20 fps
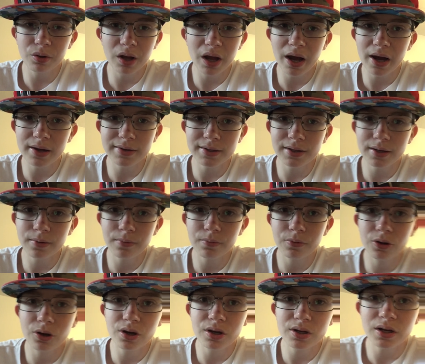relaxing
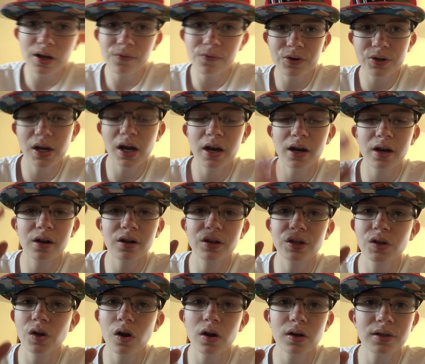because I've just had an
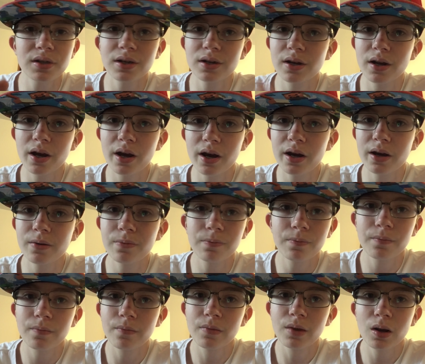exhausting day
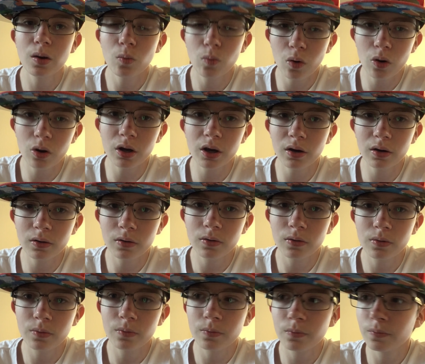working.
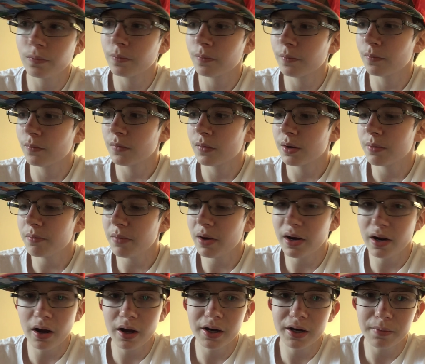
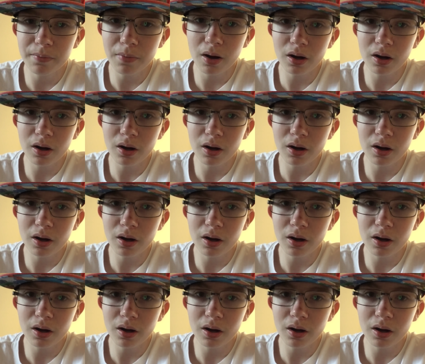Made 90